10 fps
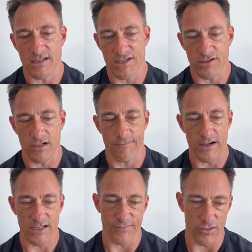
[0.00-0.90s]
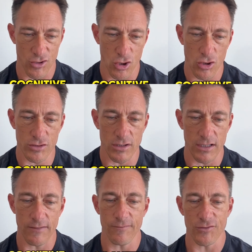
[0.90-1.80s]
and side effects for
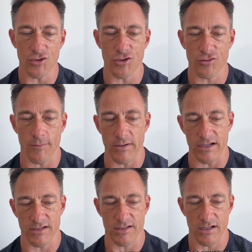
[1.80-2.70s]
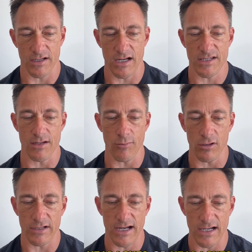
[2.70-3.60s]
cognitive nootropics, okay, so
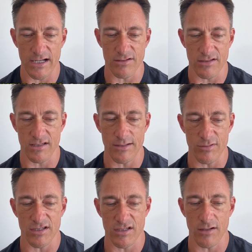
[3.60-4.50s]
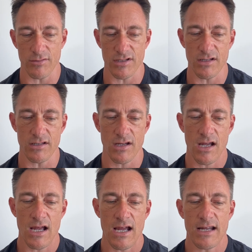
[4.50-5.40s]
mild headaches or sleep disturbances,
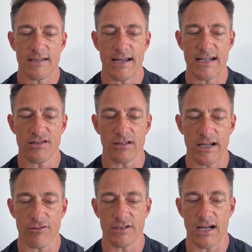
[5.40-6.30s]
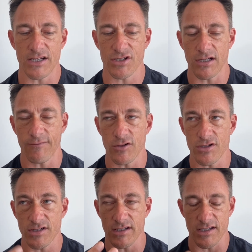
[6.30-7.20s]
nasal irritation if
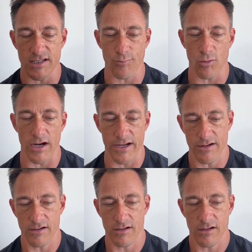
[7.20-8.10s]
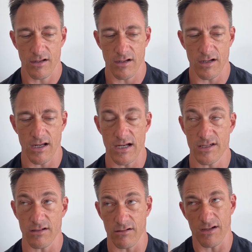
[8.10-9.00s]
used as a spray, okay,
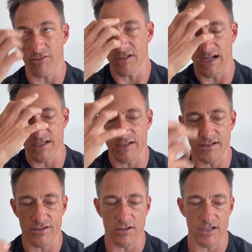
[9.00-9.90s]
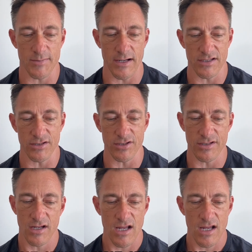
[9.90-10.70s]
so it irritates your sinus passages.